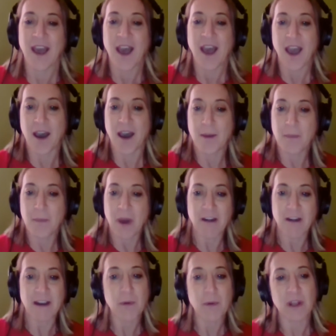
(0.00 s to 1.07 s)
All
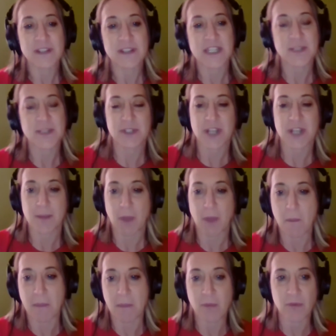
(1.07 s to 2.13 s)
right. Well, since we're talking
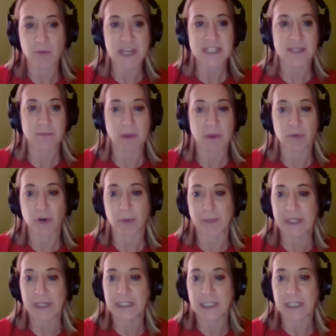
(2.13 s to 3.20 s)
about memories and
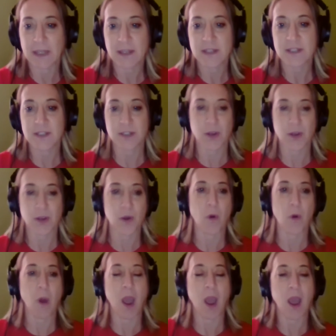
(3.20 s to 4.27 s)
memorabilia,
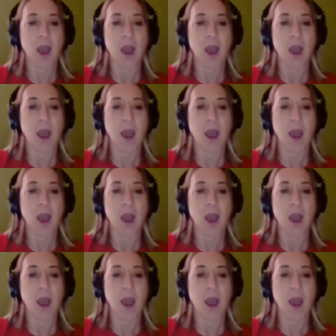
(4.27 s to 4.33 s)
so